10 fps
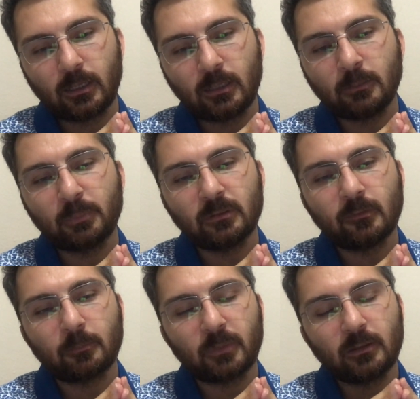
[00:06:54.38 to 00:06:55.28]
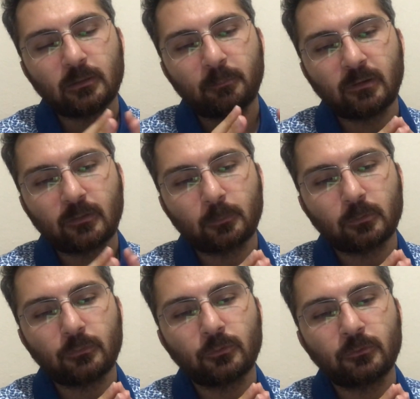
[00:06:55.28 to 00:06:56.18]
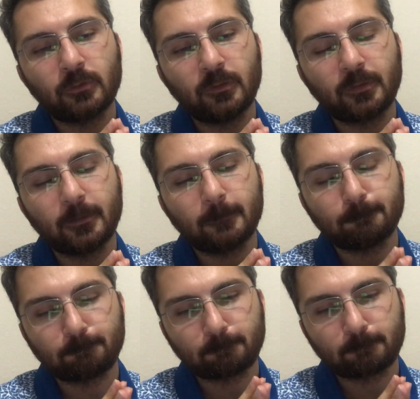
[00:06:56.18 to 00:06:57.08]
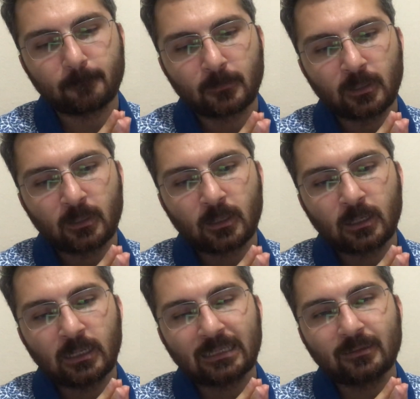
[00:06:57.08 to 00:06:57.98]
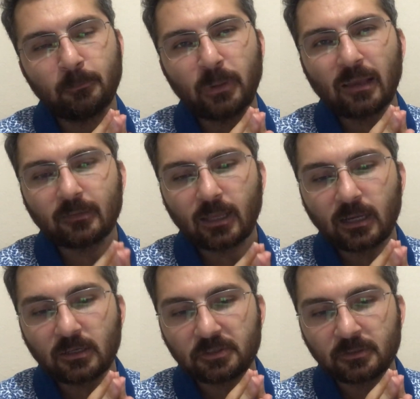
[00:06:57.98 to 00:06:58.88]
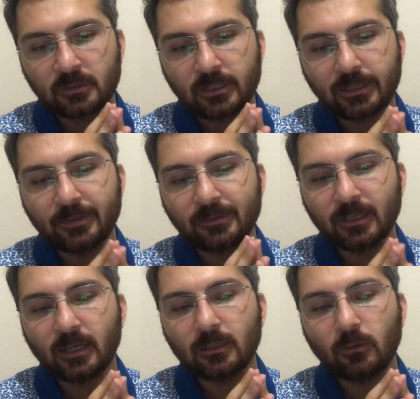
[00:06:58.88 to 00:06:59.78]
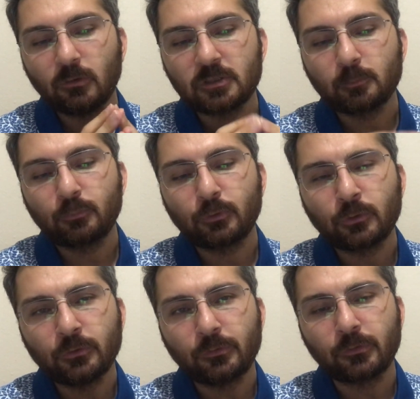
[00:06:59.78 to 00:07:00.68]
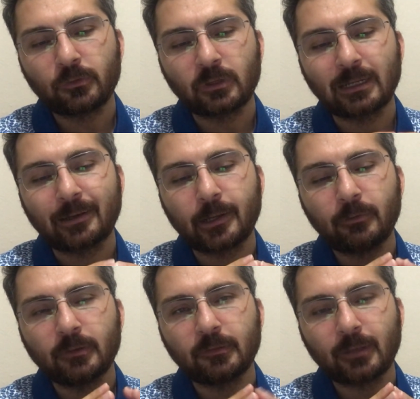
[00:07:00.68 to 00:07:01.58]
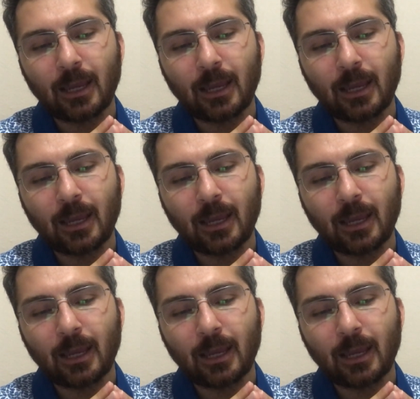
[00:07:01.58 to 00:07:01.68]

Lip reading: In the principle of utility, the best action is that which produces the greatest